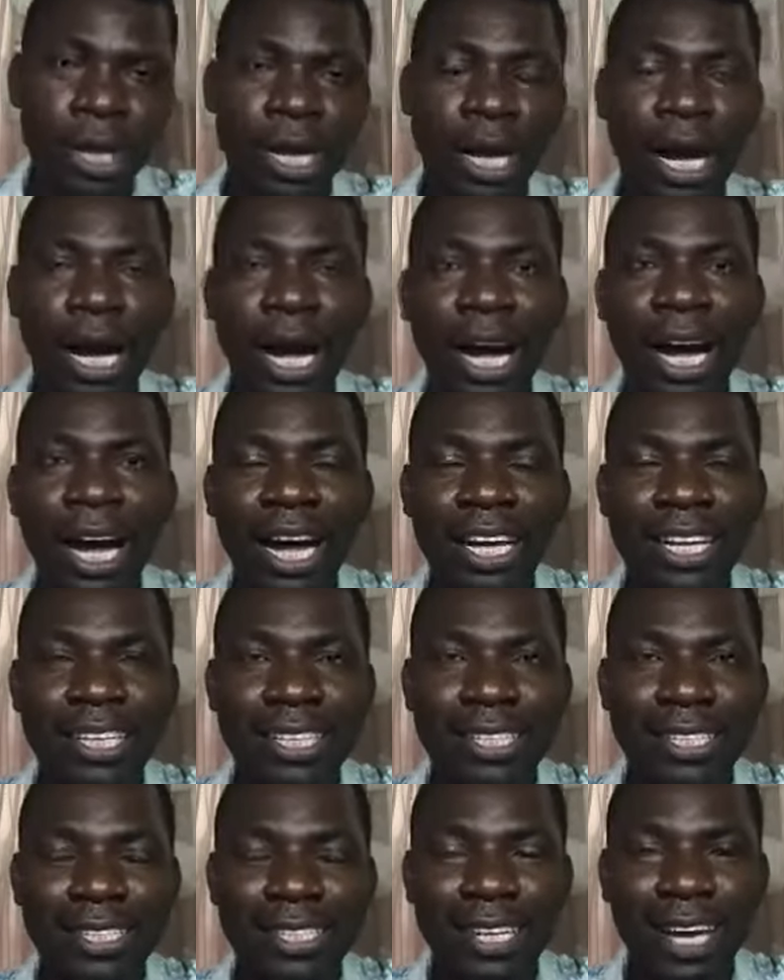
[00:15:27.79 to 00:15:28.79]
I
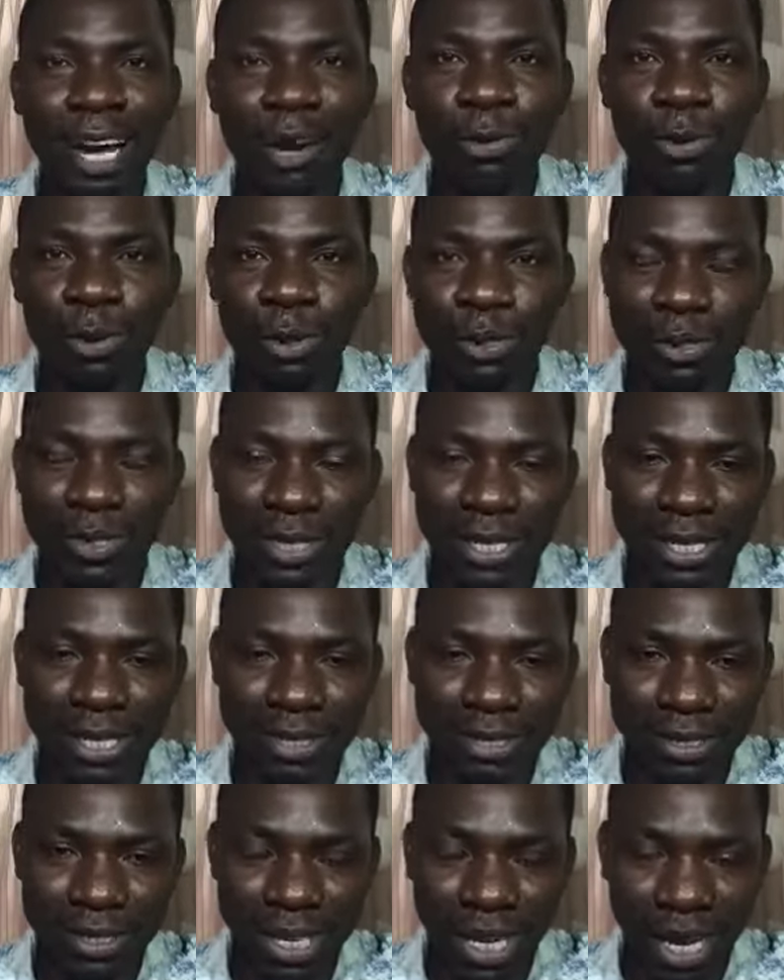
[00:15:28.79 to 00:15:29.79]
was
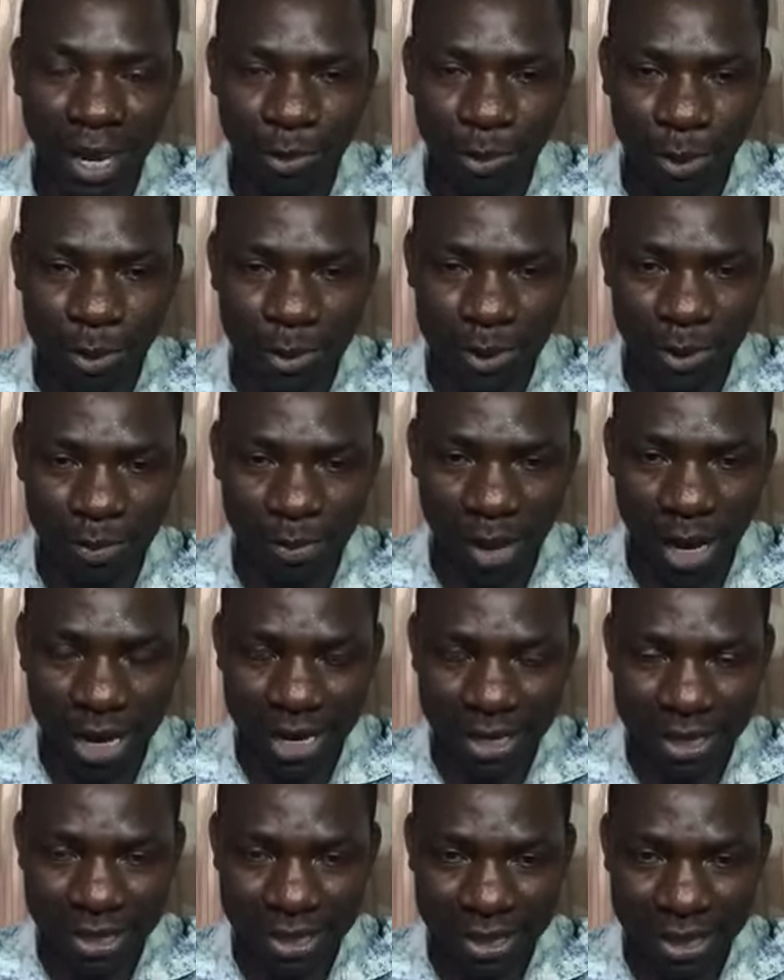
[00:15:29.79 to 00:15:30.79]
in
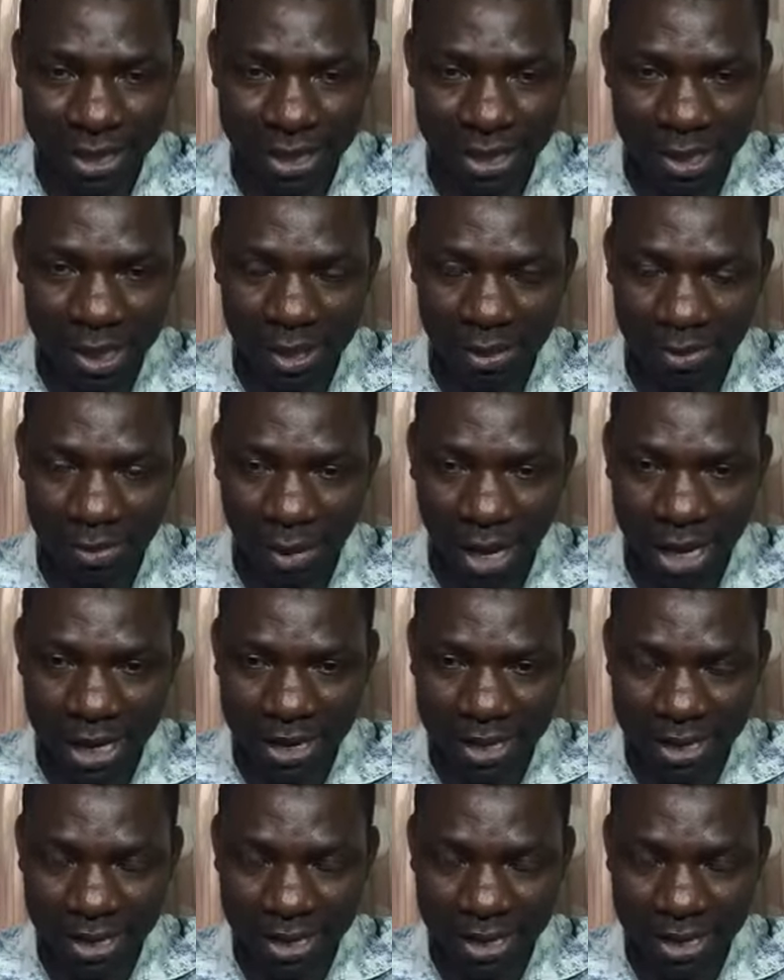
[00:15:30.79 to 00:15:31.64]
my